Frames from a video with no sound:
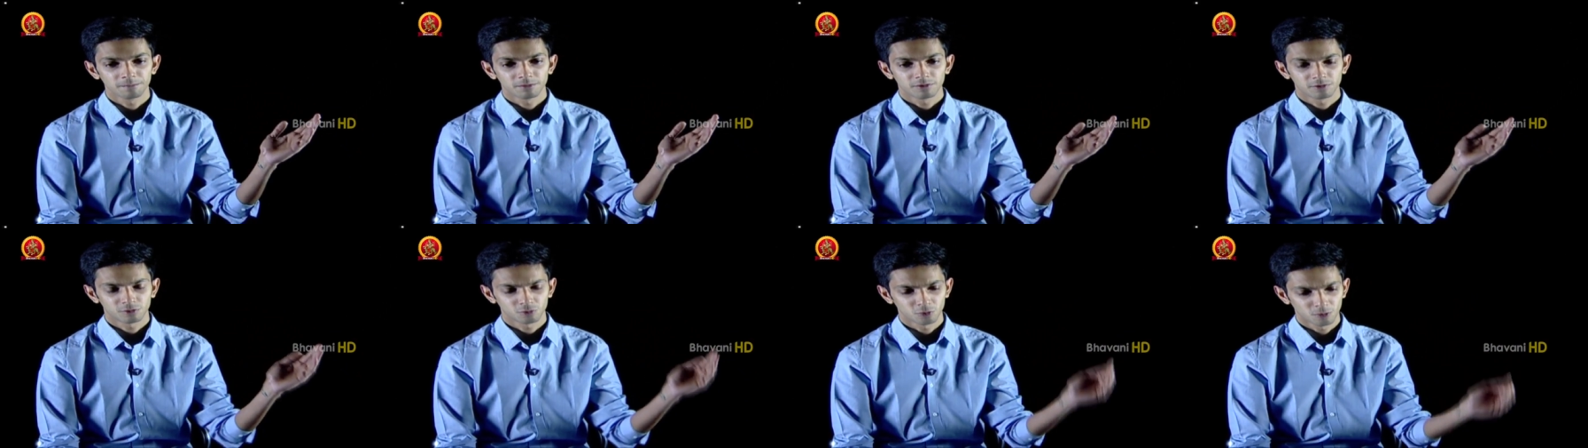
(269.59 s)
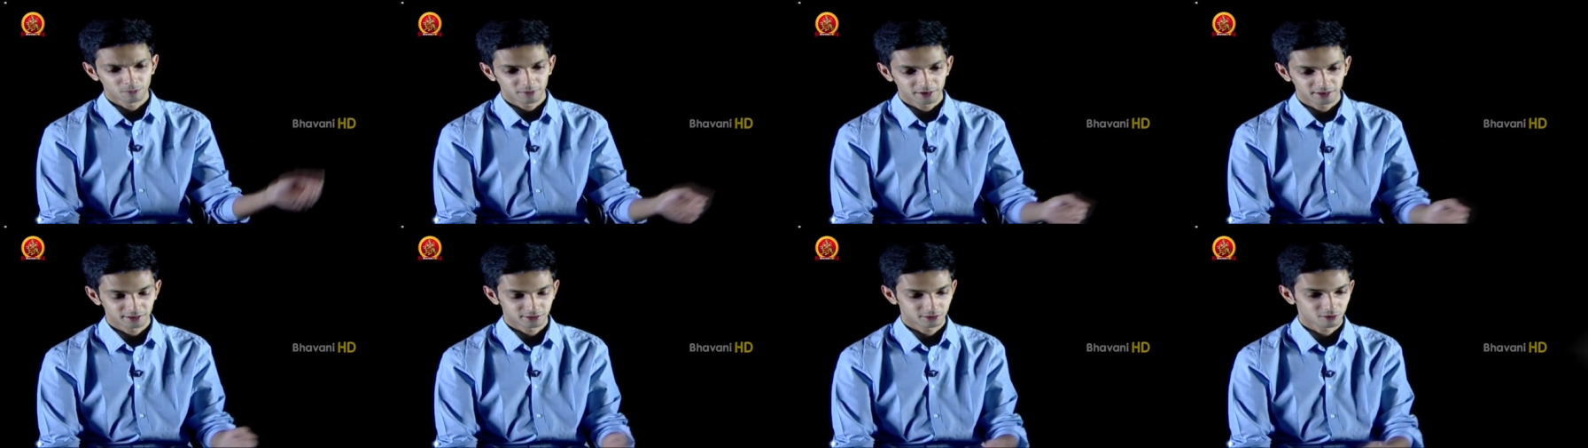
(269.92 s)
So
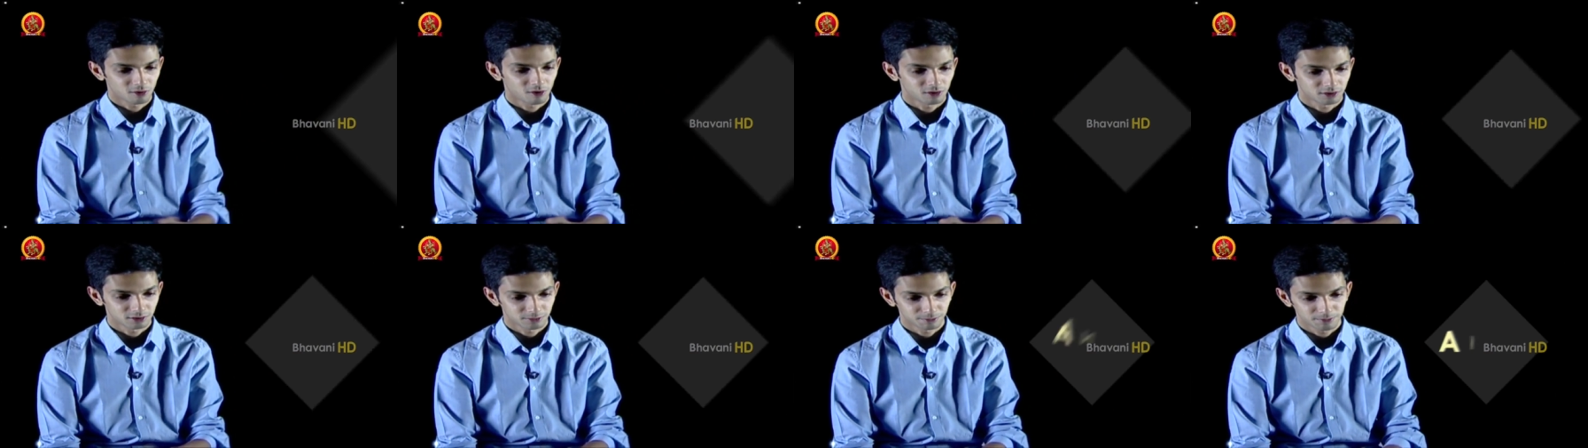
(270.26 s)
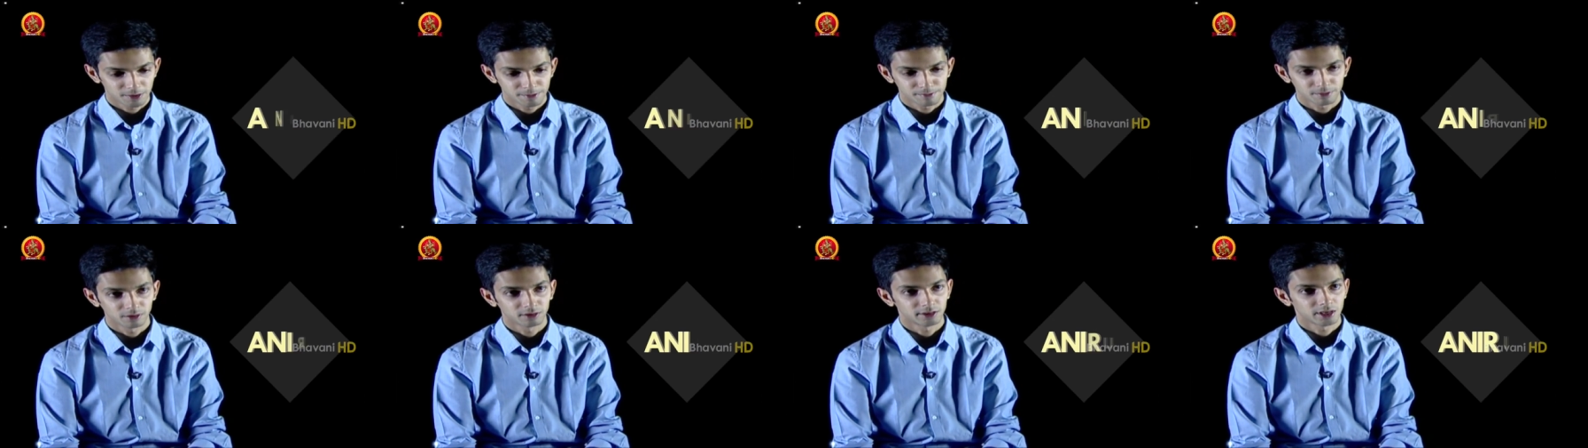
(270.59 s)
many songs
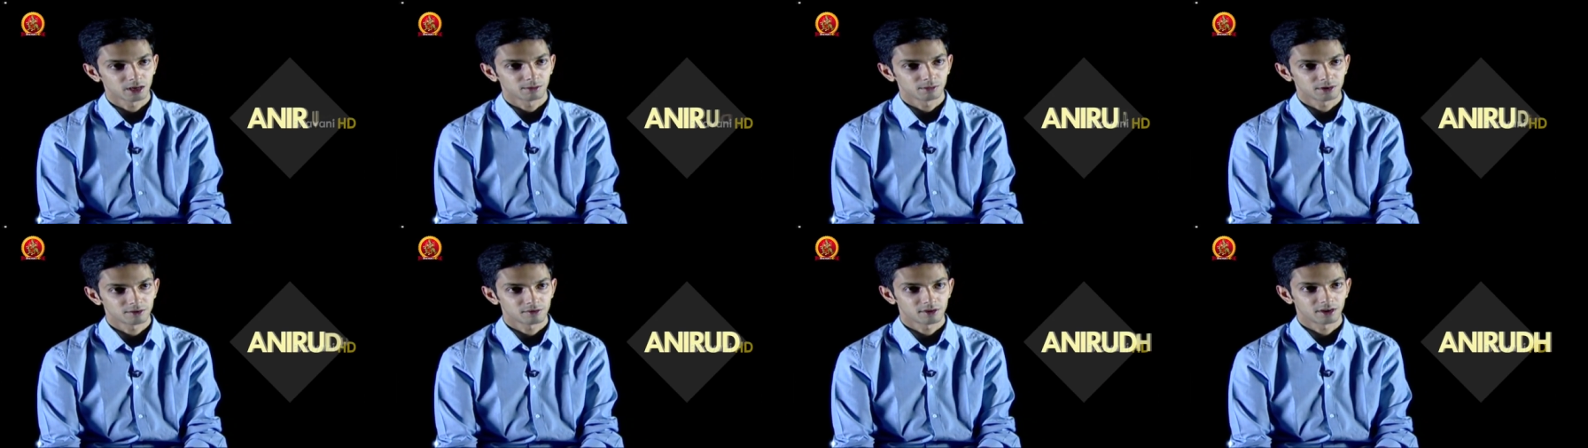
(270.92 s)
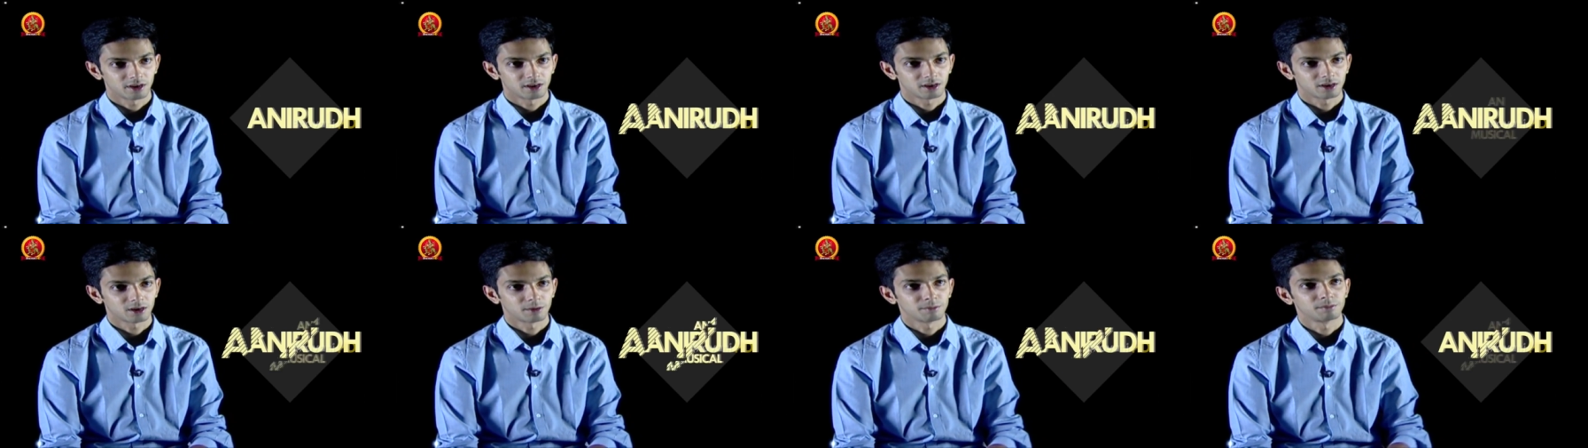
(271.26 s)
people tell me when
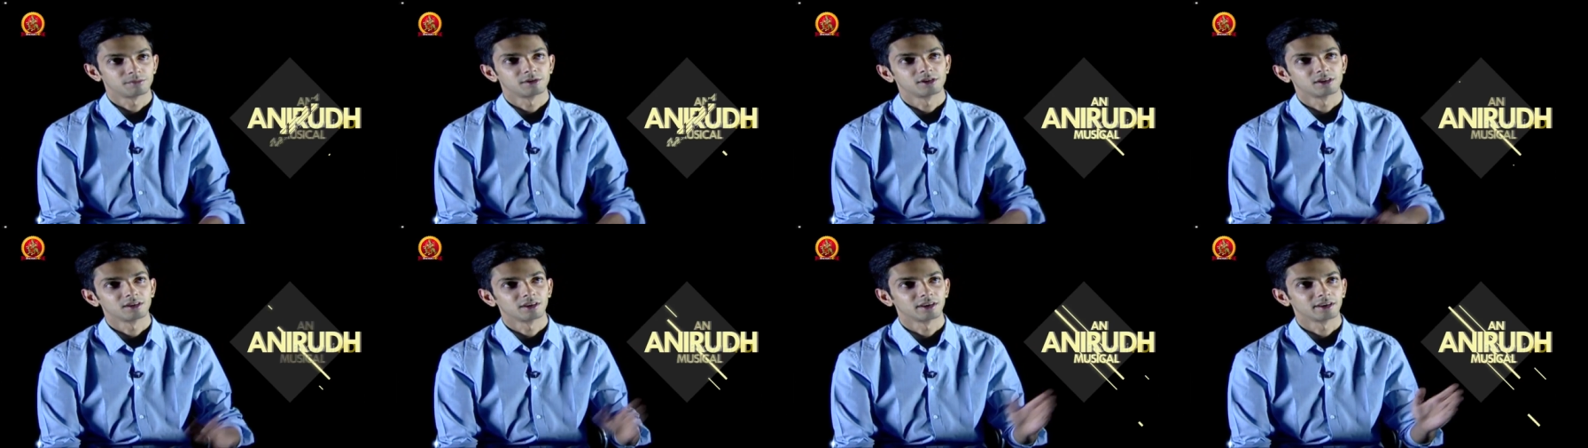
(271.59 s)
I come here,